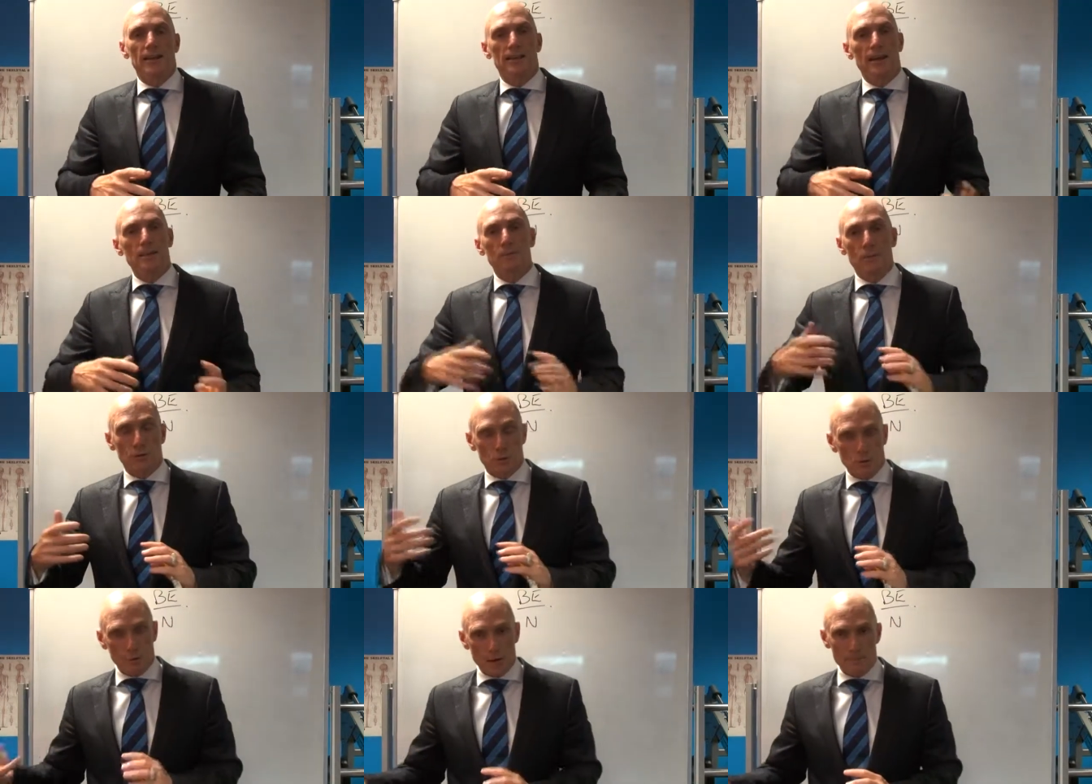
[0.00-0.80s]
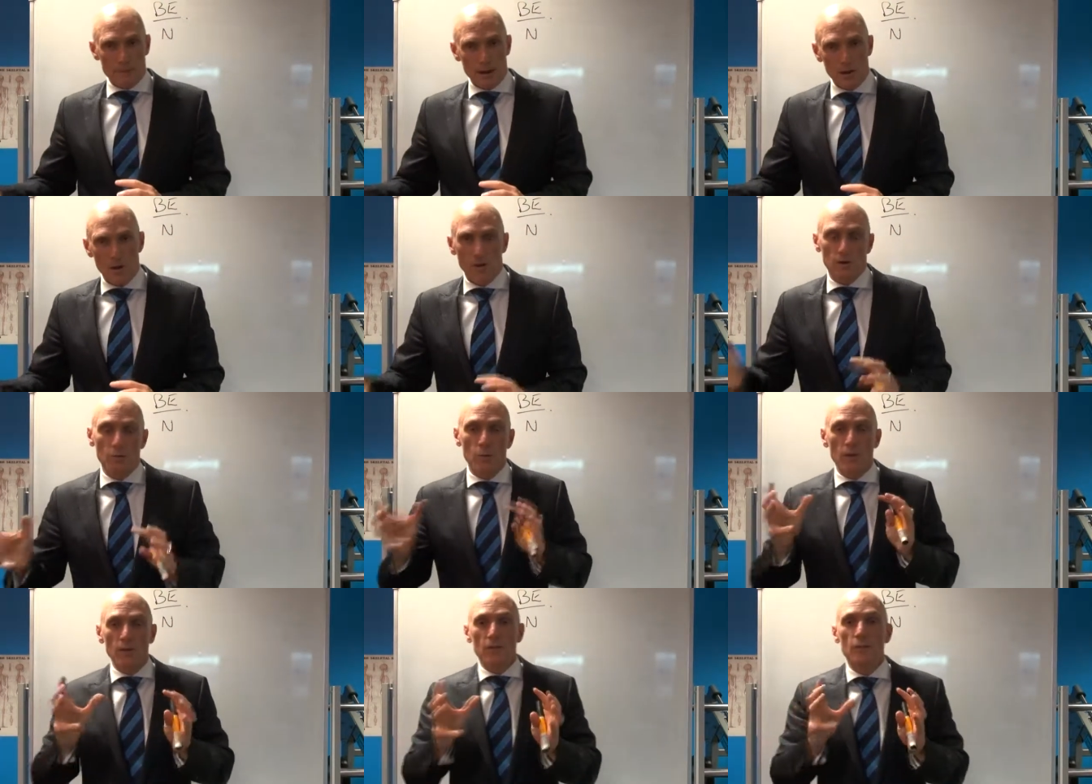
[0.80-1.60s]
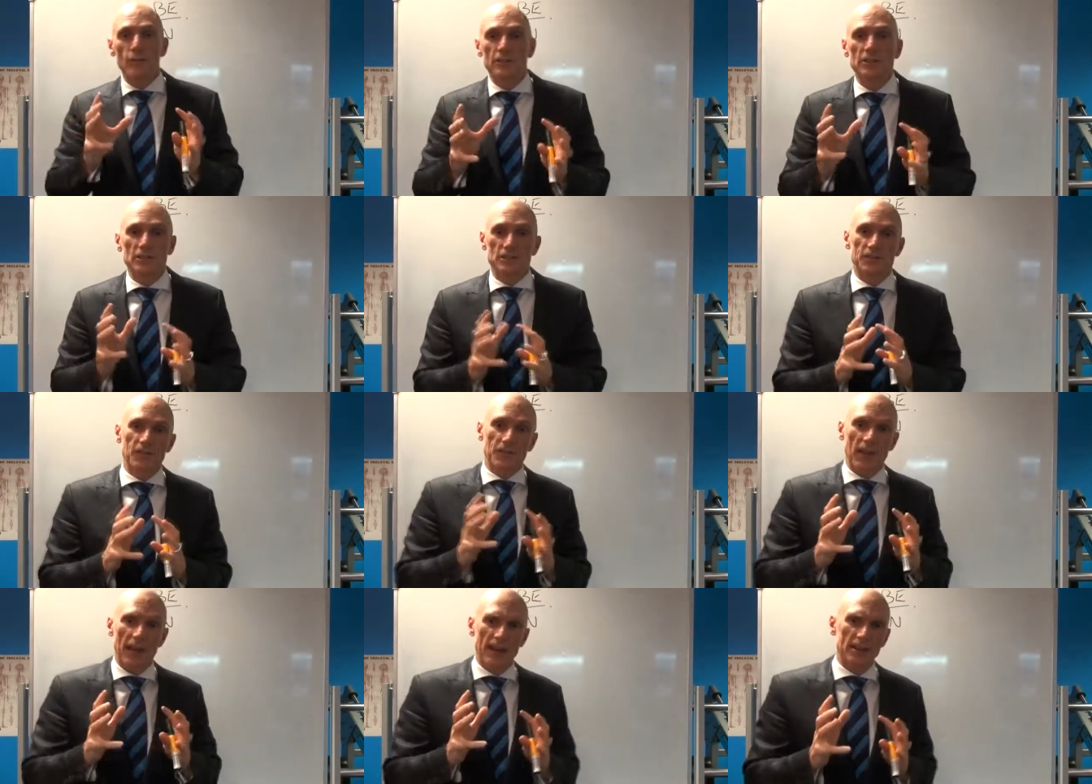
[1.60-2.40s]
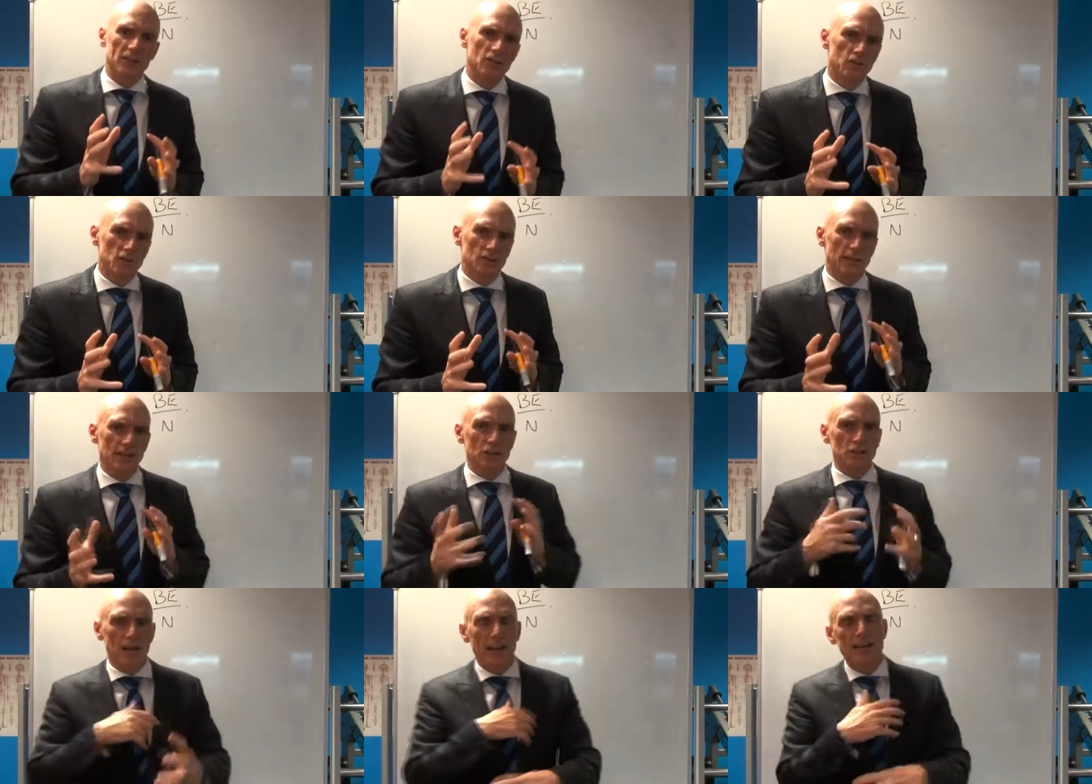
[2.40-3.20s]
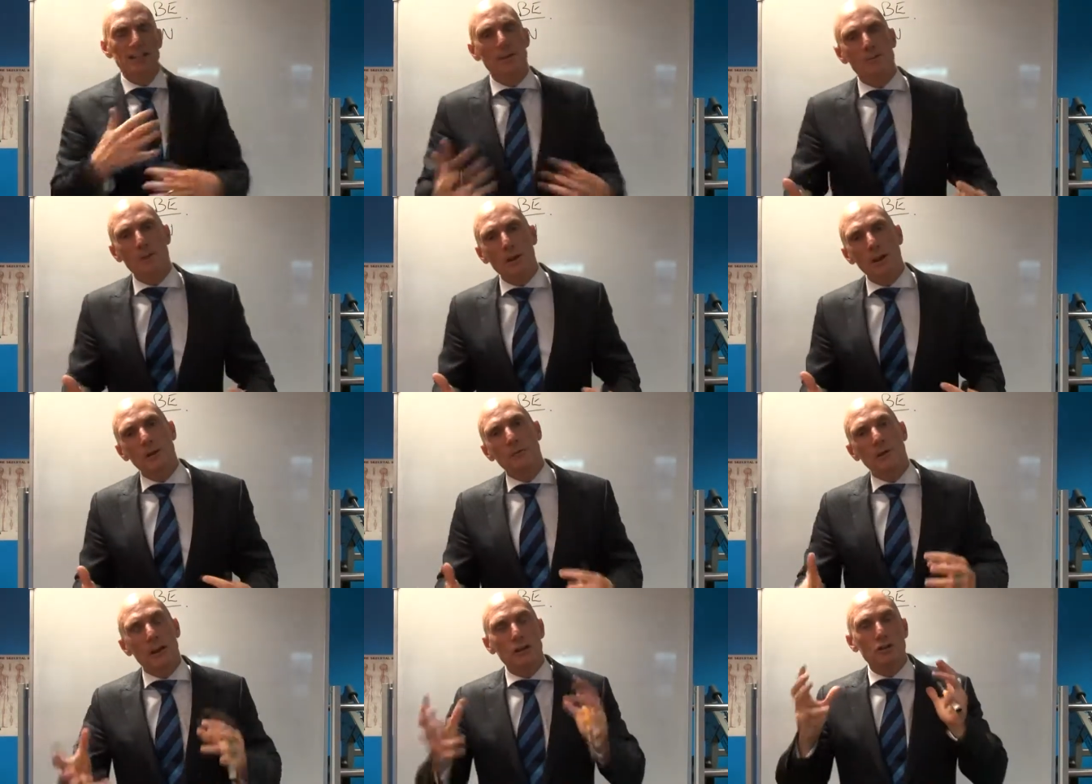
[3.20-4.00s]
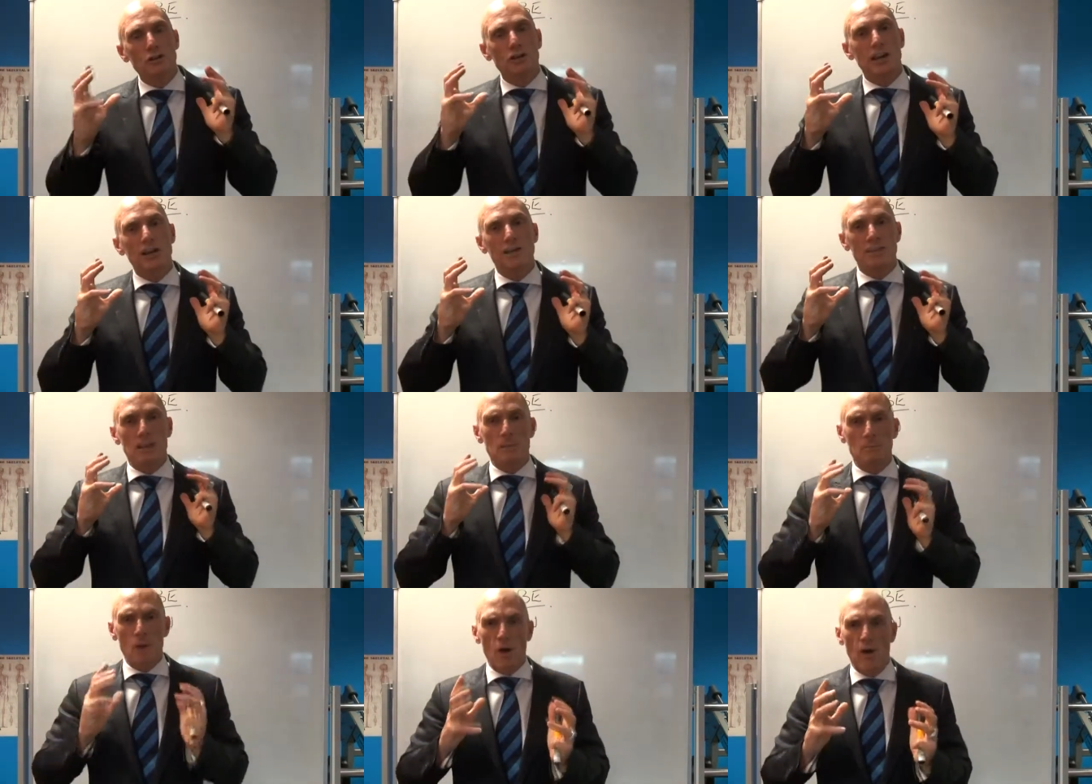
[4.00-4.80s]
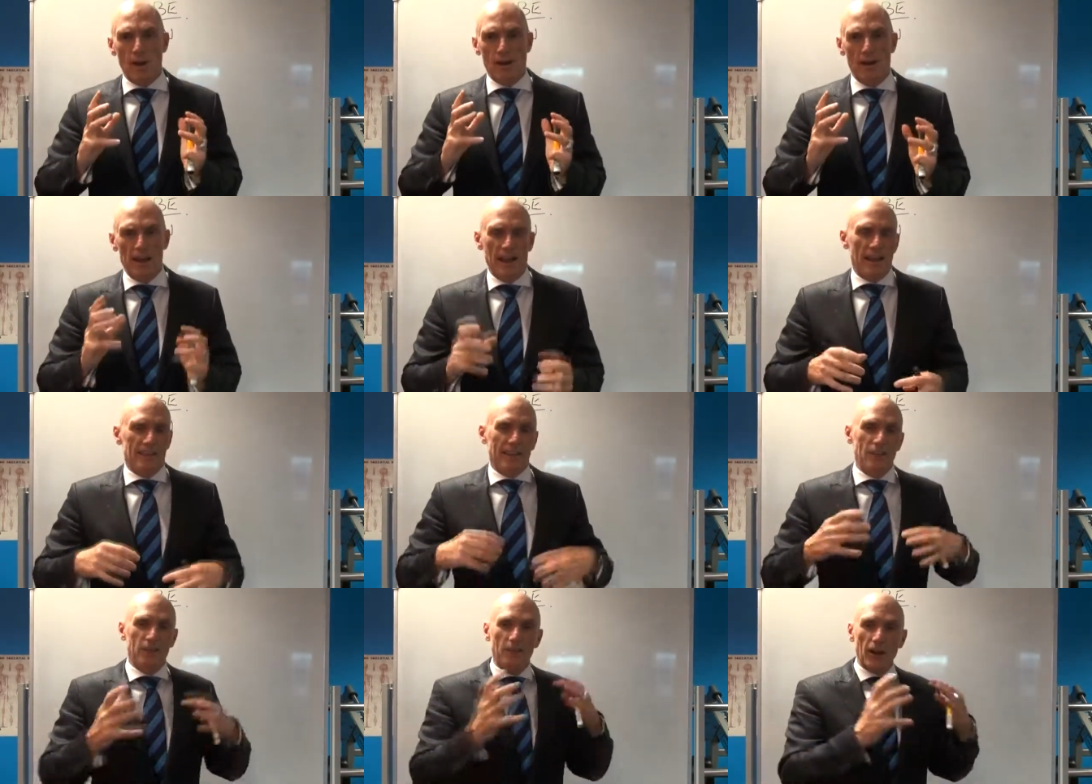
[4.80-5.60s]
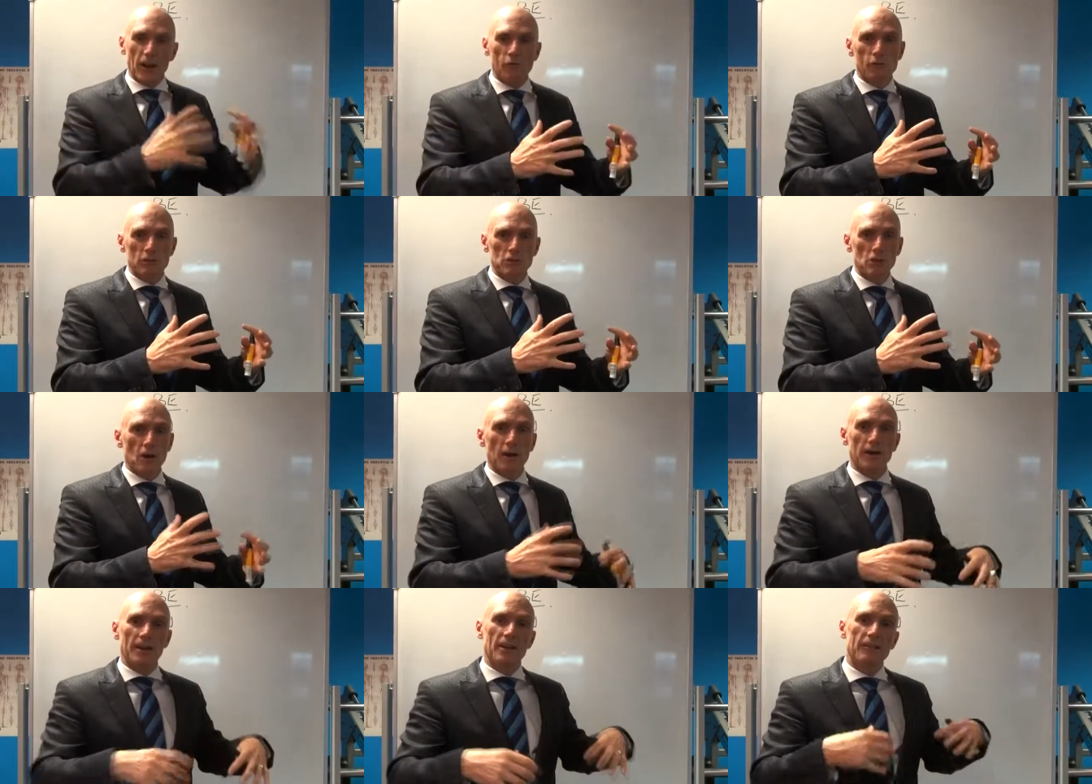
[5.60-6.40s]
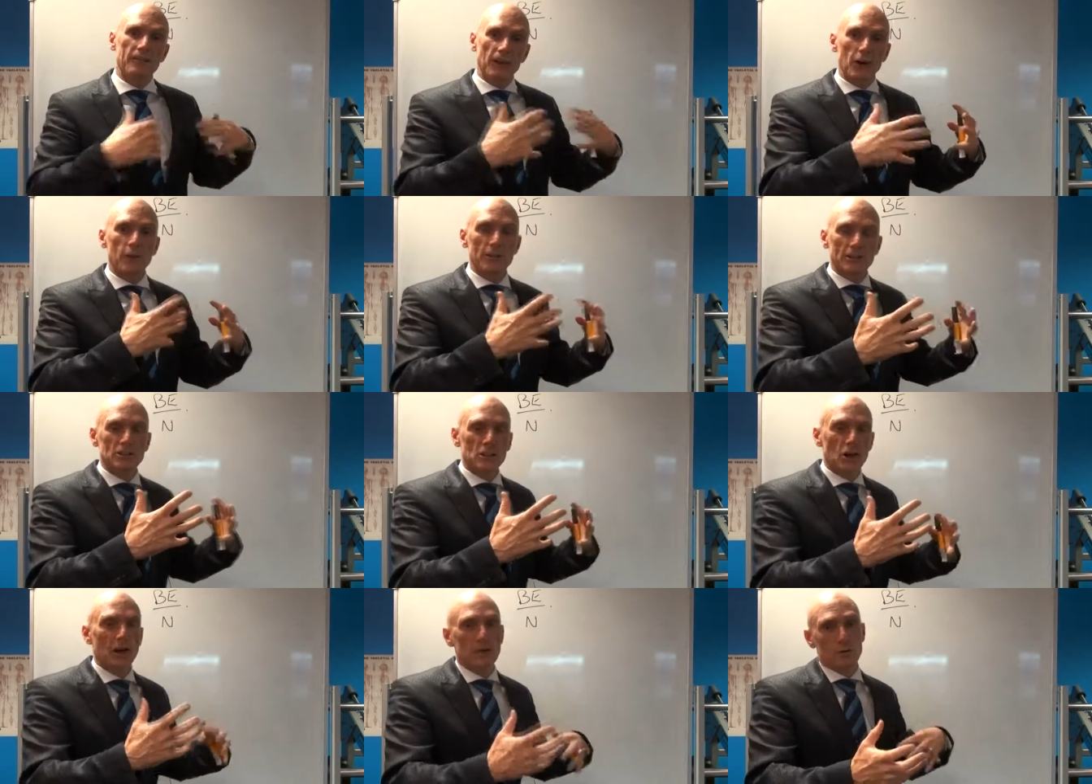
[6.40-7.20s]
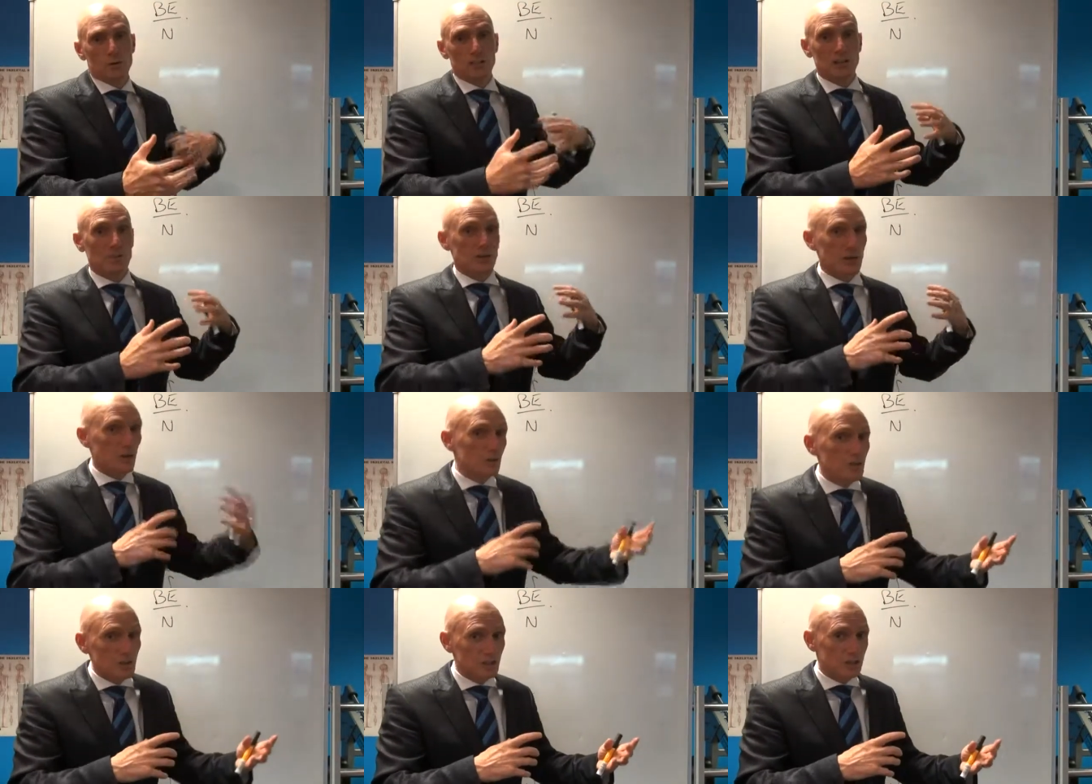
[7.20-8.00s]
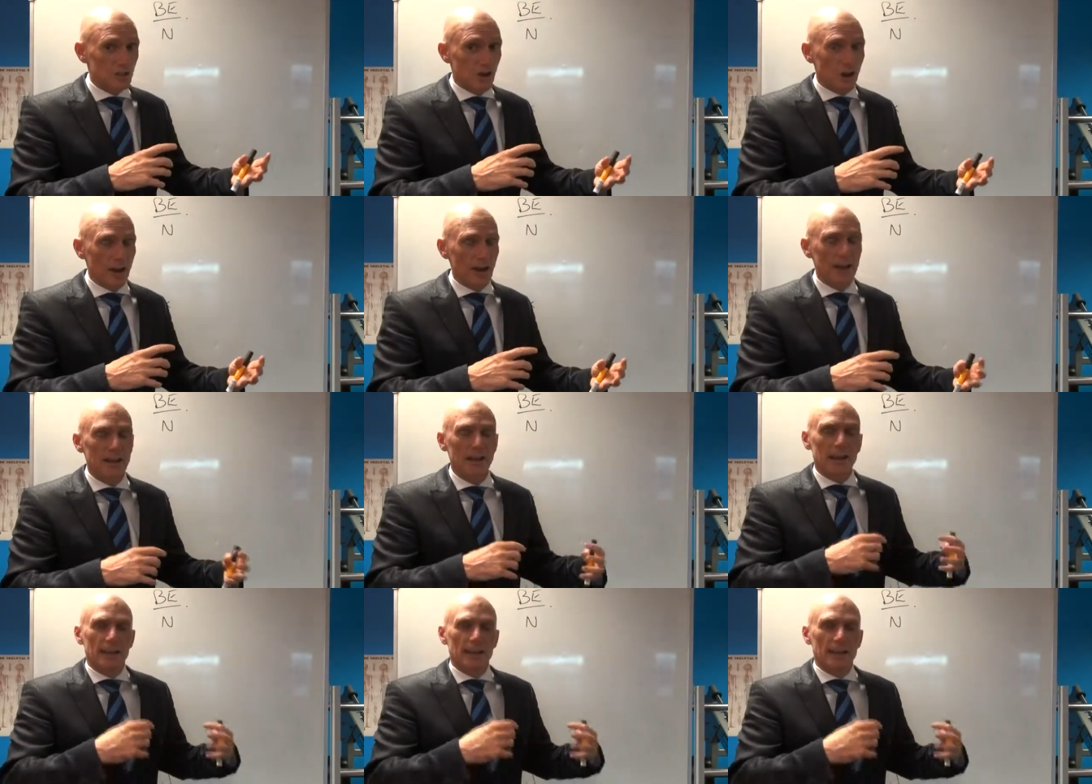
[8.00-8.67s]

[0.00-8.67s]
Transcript: they put the weight back on. And one of the reasons for that is because they change their body but don't change their mind. They follow a diet. Now, following a diet or someone else's diet